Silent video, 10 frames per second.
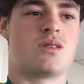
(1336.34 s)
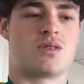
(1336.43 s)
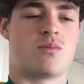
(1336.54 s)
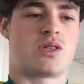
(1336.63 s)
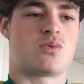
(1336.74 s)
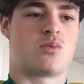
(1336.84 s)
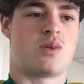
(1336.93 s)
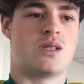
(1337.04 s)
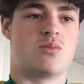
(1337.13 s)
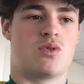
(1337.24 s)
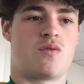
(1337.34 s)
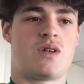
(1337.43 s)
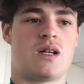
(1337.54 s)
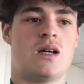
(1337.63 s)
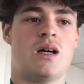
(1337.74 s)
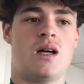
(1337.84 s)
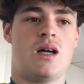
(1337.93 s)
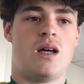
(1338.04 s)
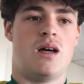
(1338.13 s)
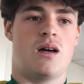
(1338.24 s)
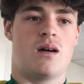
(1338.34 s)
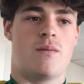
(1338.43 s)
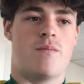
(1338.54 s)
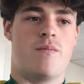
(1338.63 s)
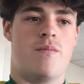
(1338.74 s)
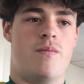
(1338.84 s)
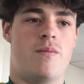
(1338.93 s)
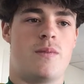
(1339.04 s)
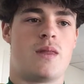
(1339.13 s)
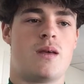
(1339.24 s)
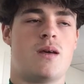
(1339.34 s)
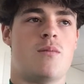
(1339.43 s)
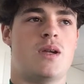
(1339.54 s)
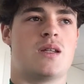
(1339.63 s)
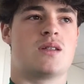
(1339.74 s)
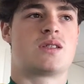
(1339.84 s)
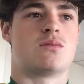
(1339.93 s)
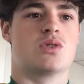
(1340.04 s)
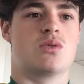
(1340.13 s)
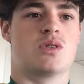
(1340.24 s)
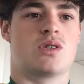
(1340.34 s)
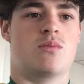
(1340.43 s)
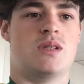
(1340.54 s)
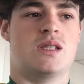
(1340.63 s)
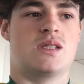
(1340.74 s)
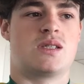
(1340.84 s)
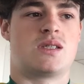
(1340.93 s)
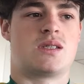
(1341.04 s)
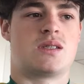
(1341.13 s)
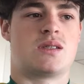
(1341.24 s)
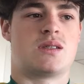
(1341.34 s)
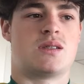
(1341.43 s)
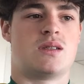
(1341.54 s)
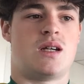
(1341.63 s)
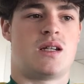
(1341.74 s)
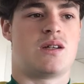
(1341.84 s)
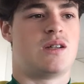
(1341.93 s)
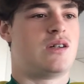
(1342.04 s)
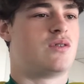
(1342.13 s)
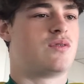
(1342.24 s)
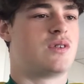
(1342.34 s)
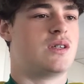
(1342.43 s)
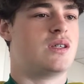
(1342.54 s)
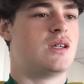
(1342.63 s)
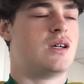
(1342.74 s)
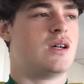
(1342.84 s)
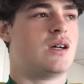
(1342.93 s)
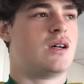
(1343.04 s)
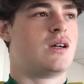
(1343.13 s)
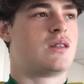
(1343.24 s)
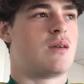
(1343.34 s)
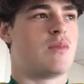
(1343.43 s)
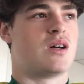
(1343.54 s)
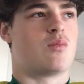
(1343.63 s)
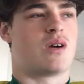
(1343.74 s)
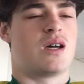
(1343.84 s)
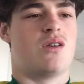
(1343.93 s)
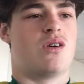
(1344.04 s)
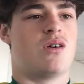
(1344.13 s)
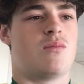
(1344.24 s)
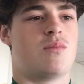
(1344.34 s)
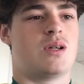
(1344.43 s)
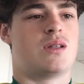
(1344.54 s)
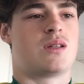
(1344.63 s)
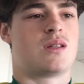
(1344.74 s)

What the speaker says: because muscle weighs more than fat. But then someone who is obese and unhealthy, they might weigh a lot, but